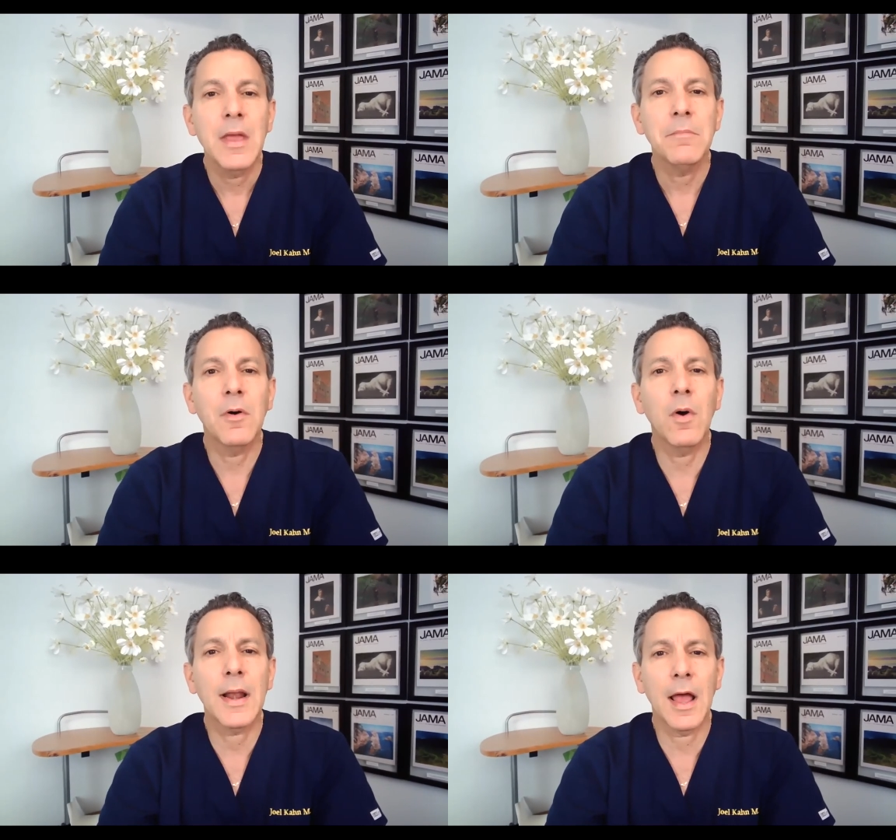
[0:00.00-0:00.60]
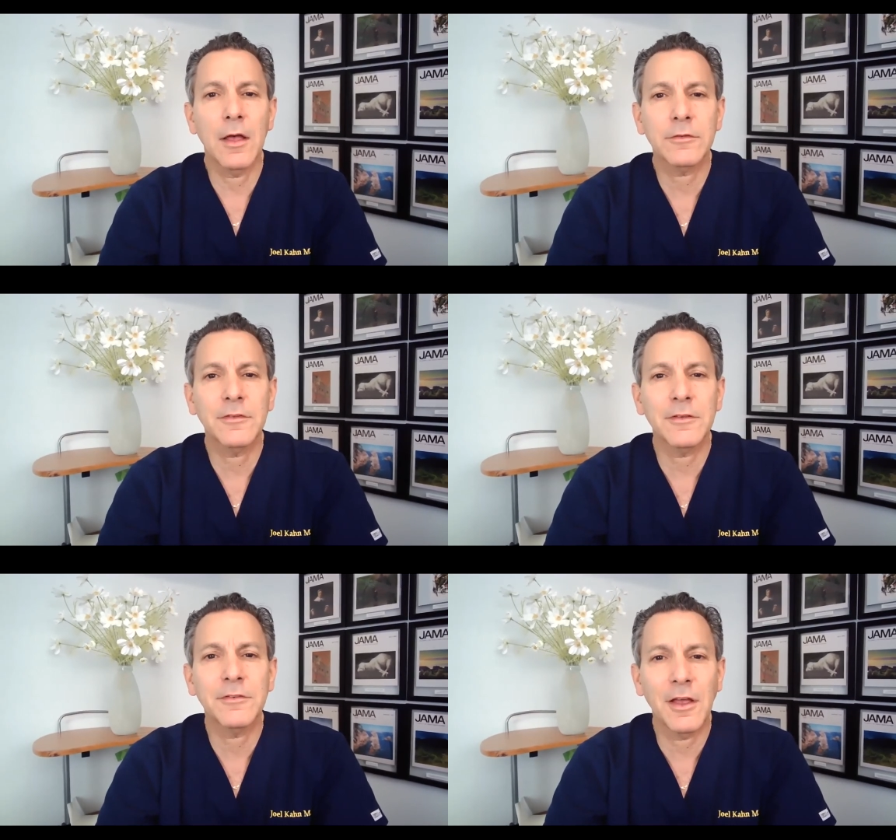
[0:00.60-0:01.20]
But what else
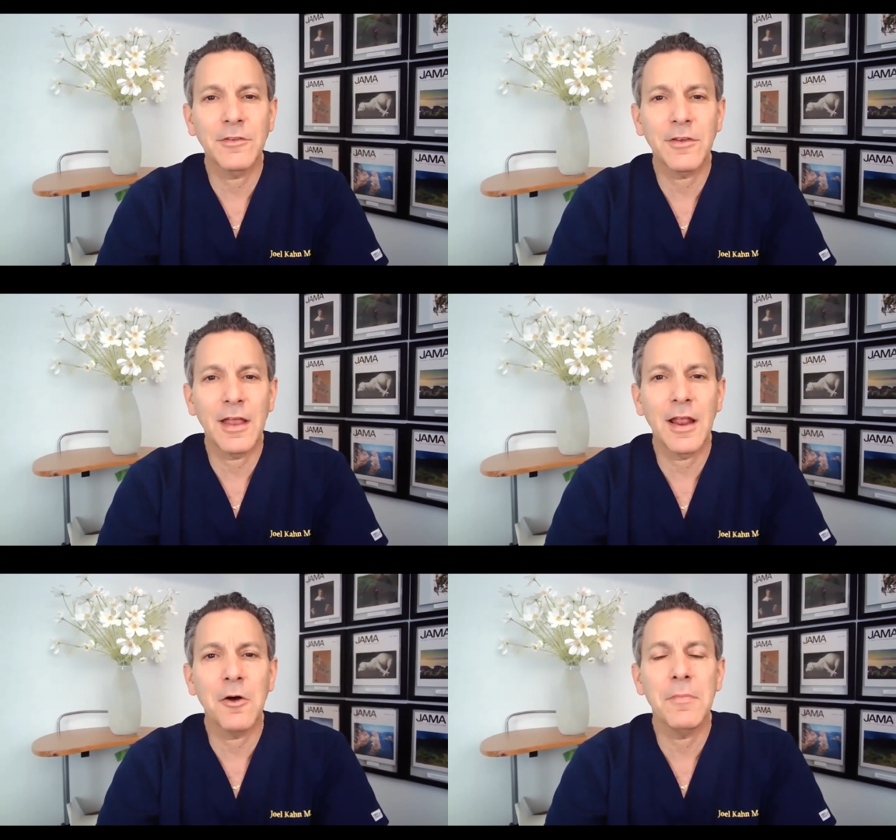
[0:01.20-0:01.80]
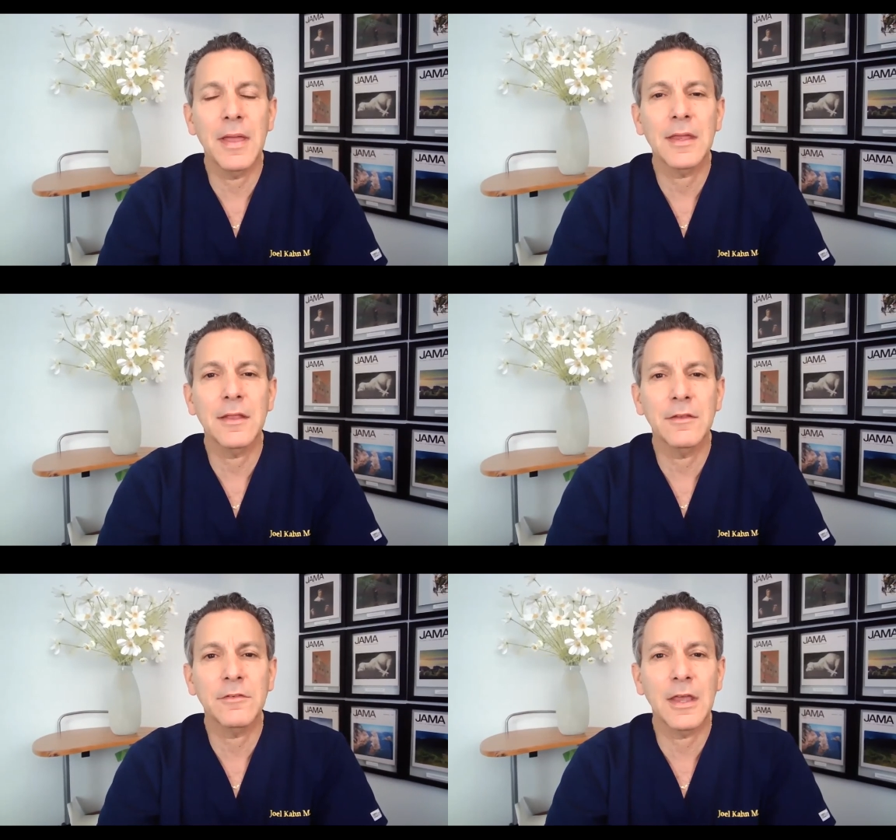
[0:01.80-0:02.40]
does sunshine help make in
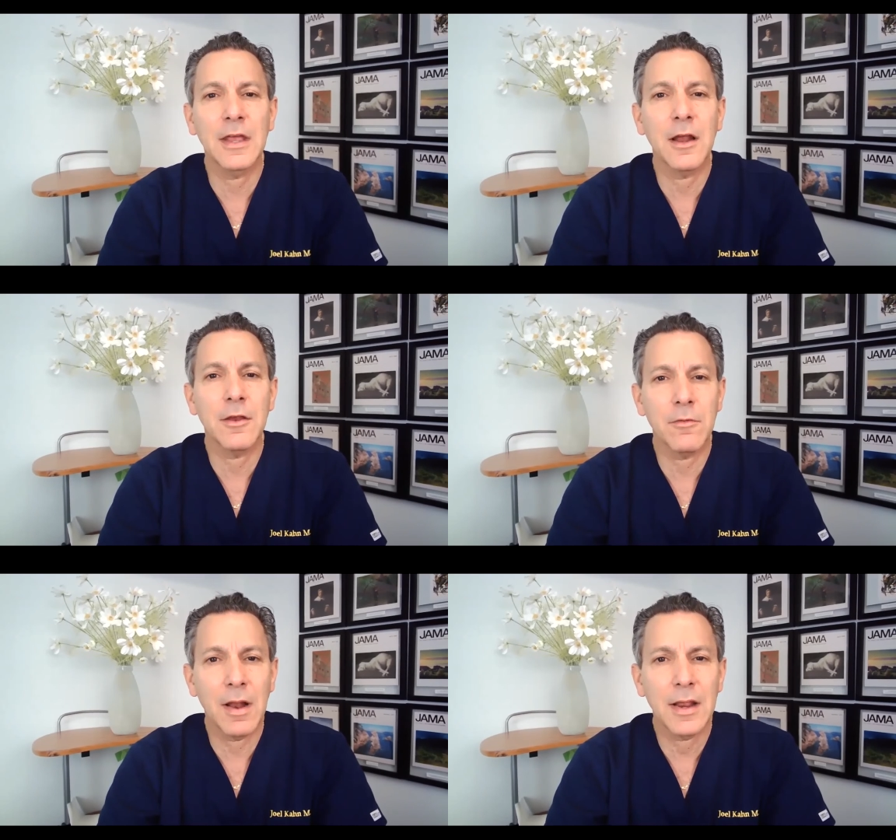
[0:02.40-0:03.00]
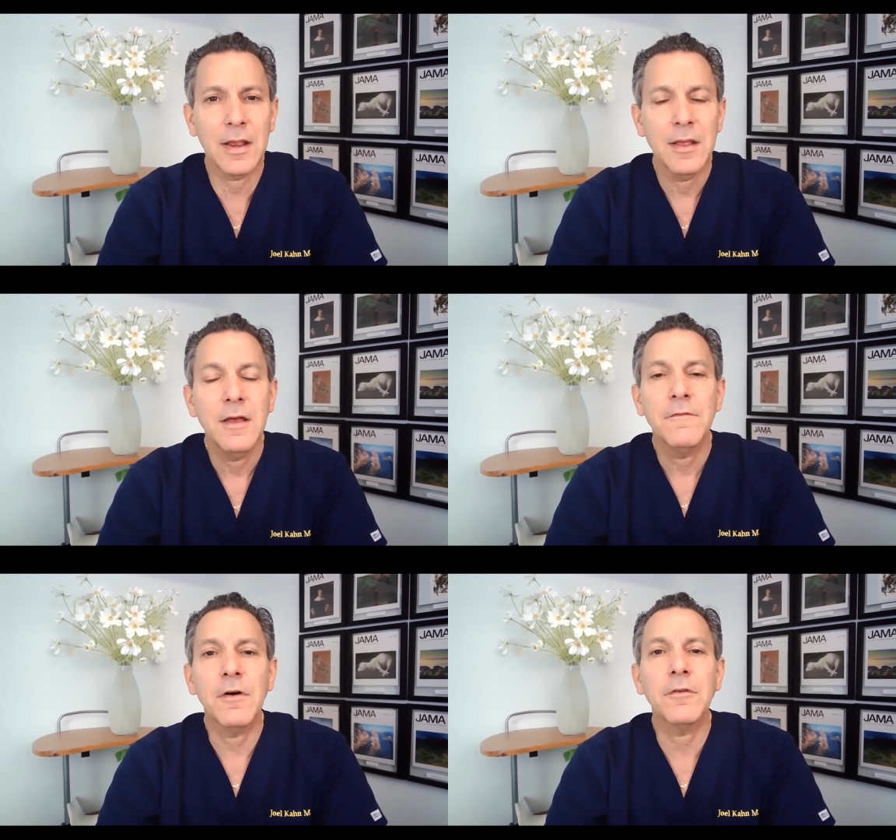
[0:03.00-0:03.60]
the skin? Are you ready?
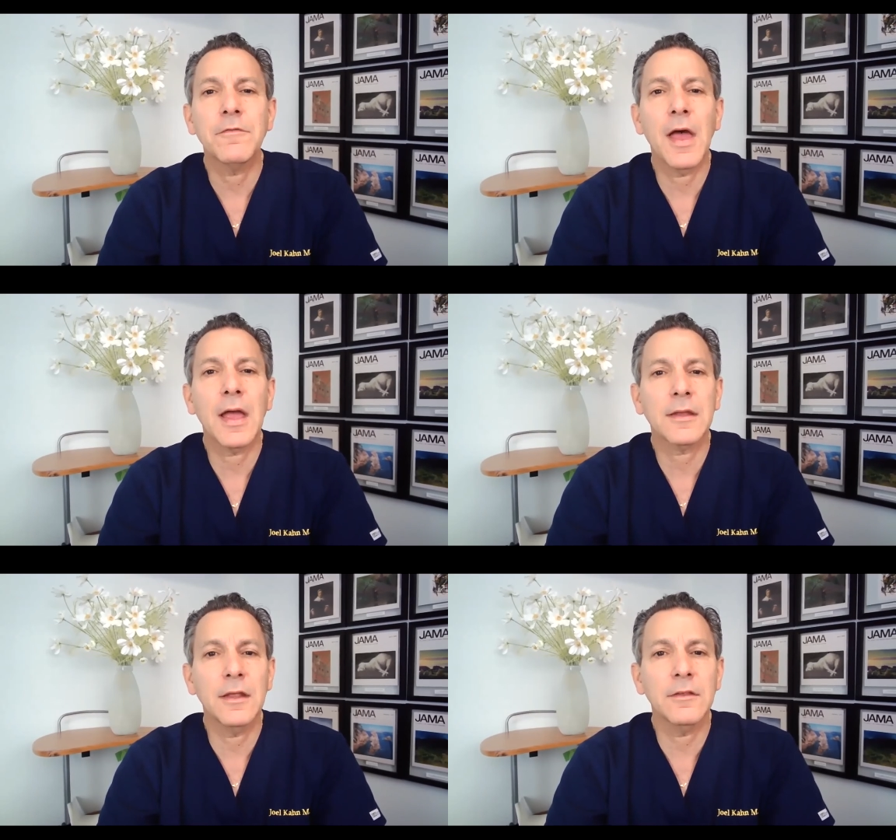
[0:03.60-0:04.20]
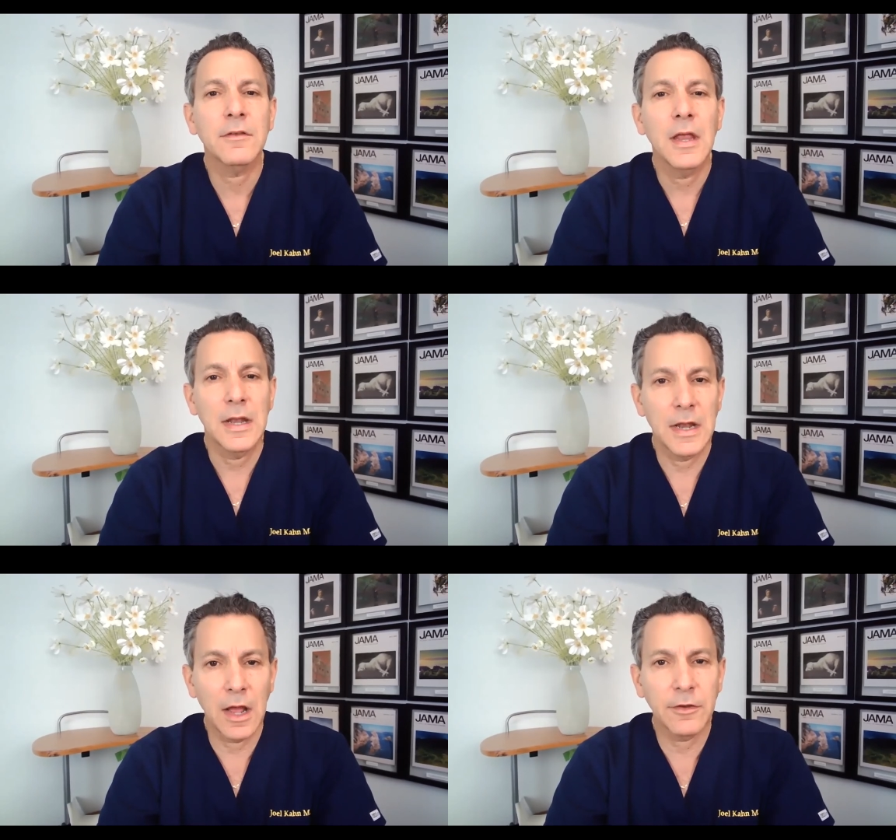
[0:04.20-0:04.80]
Fun fact is
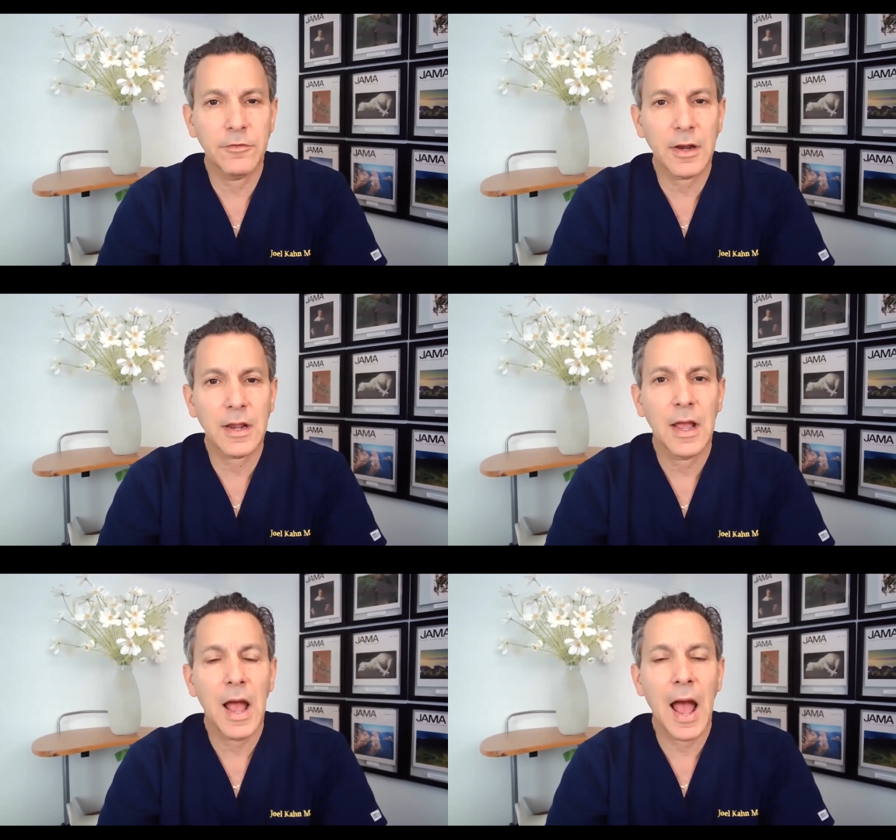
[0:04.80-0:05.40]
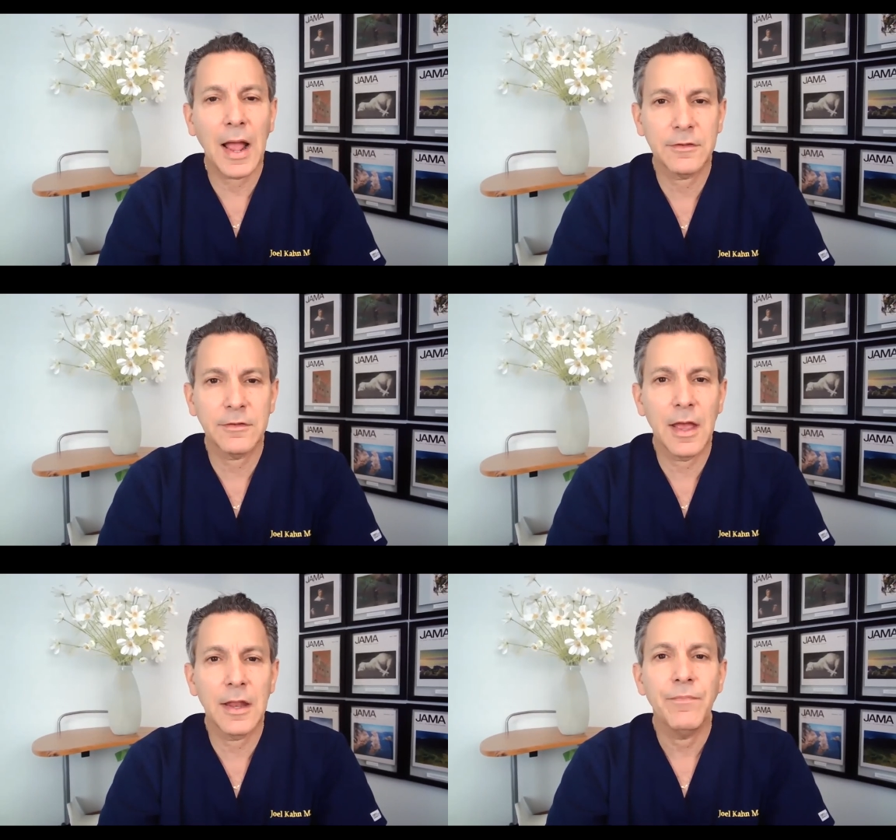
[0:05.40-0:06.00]
nitric
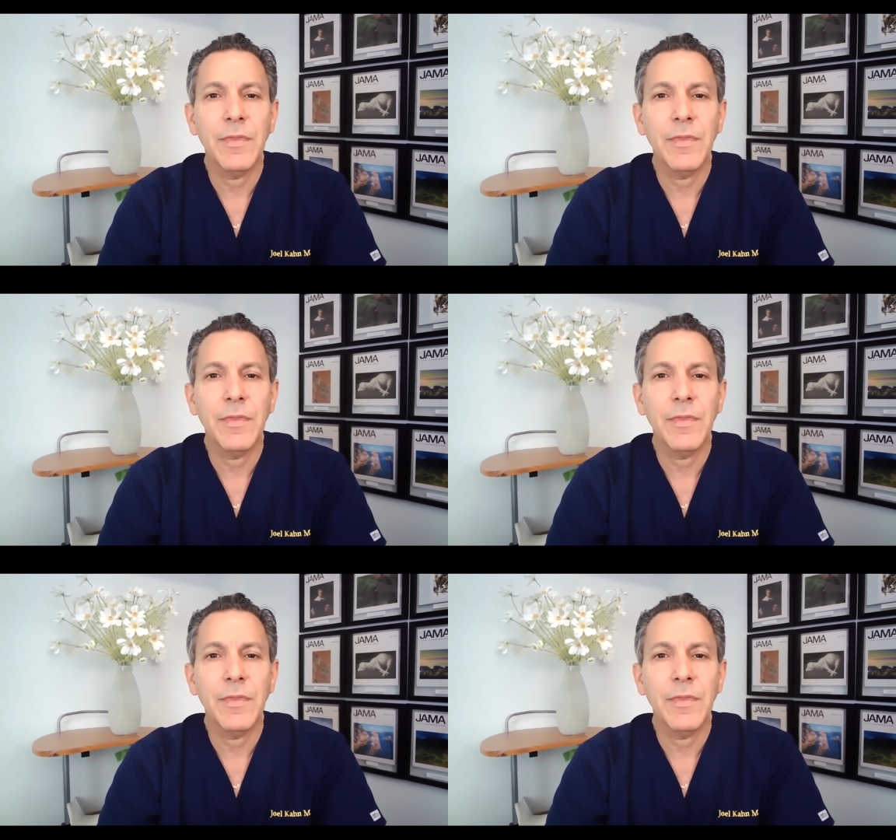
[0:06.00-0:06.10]
oxide.